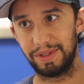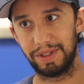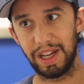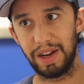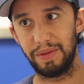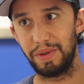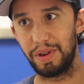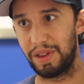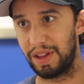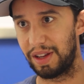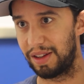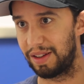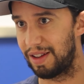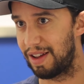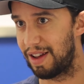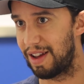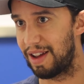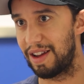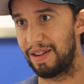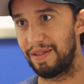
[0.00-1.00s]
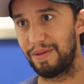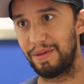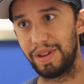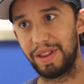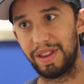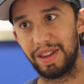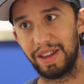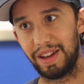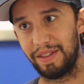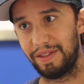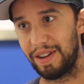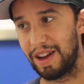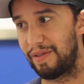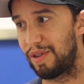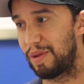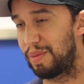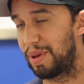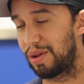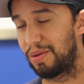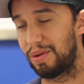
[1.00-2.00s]
It's everything for
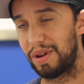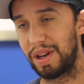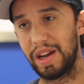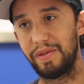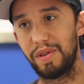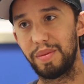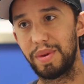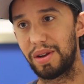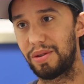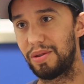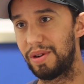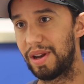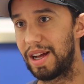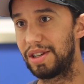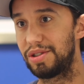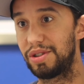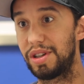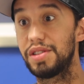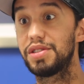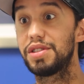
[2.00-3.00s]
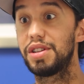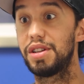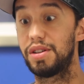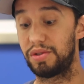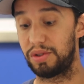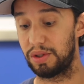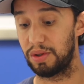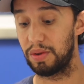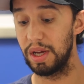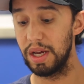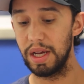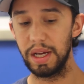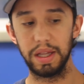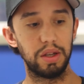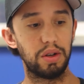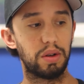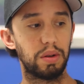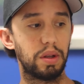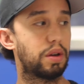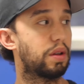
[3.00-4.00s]
every Bitcoin address. So
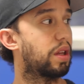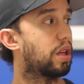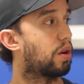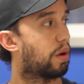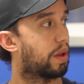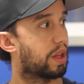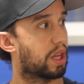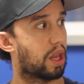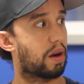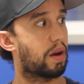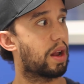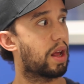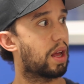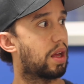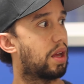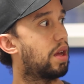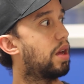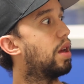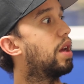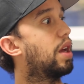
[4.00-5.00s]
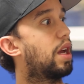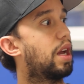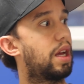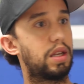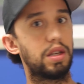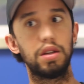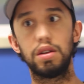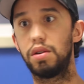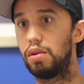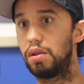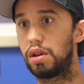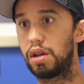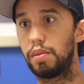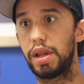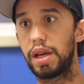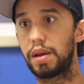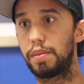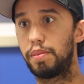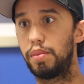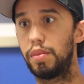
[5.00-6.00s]
you literally go on the internet and look up
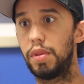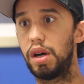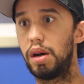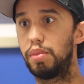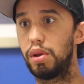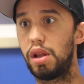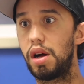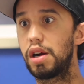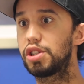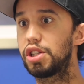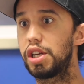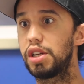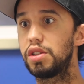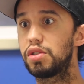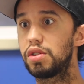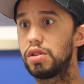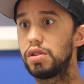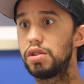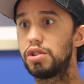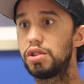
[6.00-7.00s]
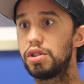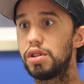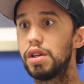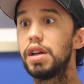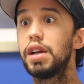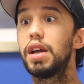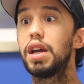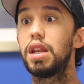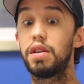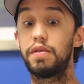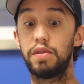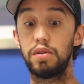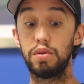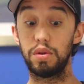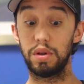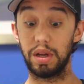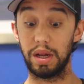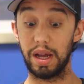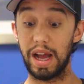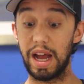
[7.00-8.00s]
like a blockchain search, and if
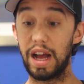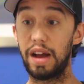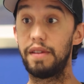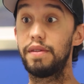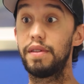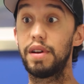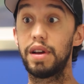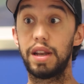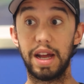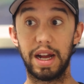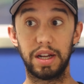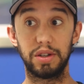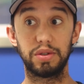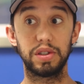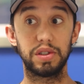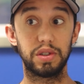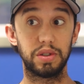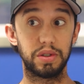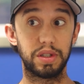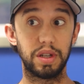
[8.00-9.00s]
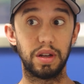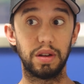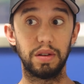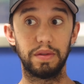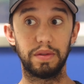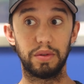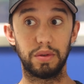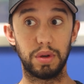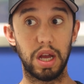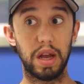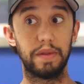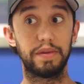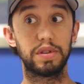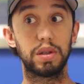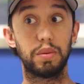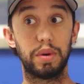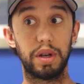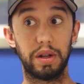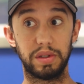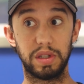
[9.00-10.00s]
you have an address yourself or you have
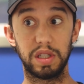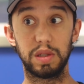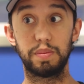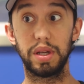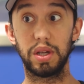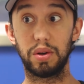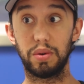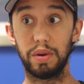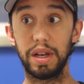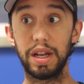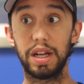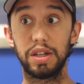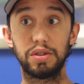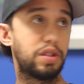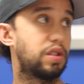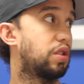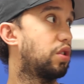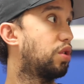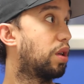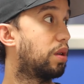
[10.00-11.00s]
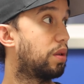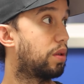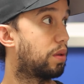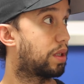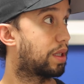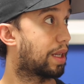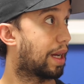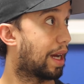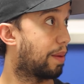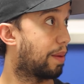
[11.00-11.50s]
someone else's Bitcoin address, you can